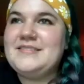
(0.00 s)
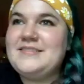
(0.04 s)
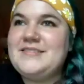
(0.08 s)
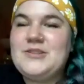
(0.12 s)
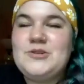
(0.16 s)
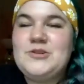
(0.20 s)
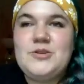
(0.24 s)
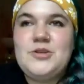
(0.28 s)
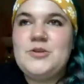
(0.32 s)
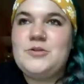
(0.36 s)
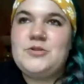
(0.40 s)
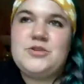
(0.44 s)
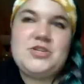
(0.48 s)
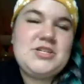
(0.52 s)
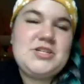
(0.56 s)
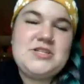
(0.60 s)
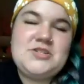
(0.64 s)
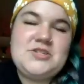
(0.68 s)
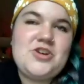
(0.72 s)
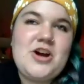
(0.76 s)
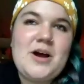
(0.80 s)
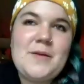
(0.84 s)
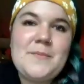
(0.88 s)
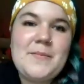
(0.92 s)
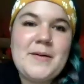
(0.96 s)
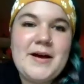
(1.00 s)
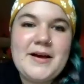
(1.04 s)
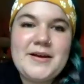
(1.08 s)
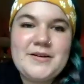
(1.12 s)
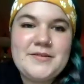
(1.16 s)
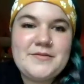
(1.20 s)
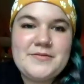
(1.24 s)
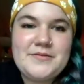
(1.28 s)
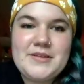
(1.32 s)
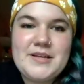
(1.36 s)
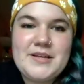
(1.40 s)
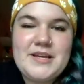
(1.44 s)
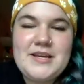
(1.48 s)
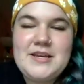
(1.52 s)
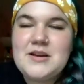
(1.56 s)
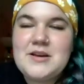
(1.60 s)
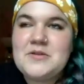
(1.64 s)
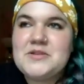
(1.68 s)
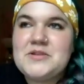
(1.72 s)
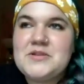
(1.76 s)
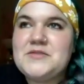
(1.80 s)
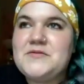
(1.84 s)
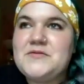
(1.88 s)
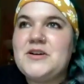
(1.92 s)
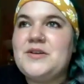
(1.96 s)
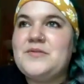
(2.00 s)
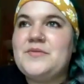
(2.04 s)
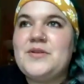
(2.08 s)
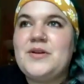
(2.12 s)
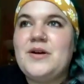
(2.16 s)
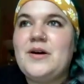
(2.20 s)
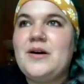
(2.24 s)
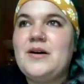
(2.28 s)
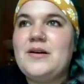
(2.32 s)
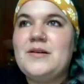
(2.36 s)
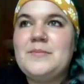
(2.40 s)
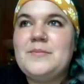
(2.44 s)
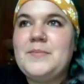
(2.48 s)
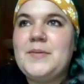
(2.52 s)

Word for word: you you just drop out of the ecosphere of it all.